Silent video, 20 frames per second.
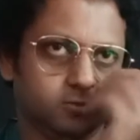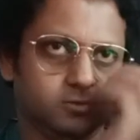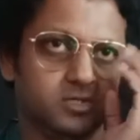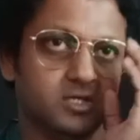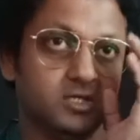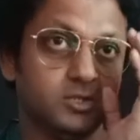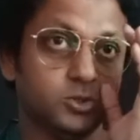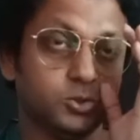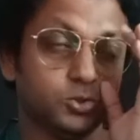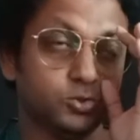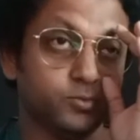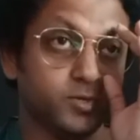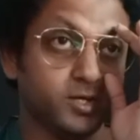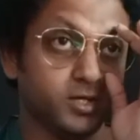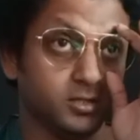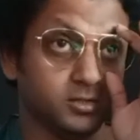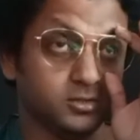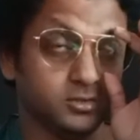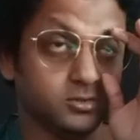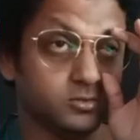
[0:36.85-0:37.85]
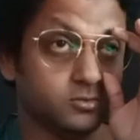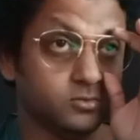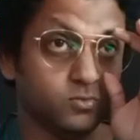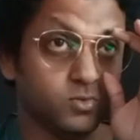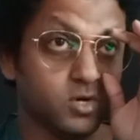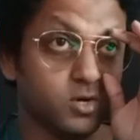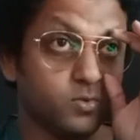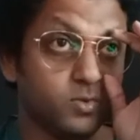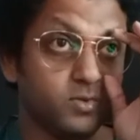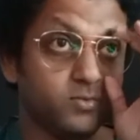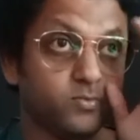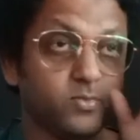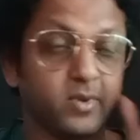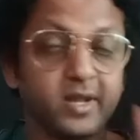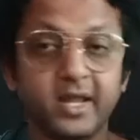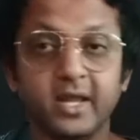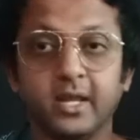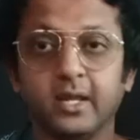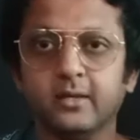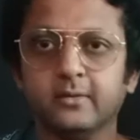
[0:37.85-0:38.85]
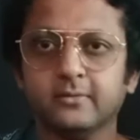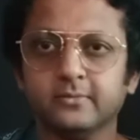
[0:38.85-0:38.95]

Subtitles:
instruments what we play,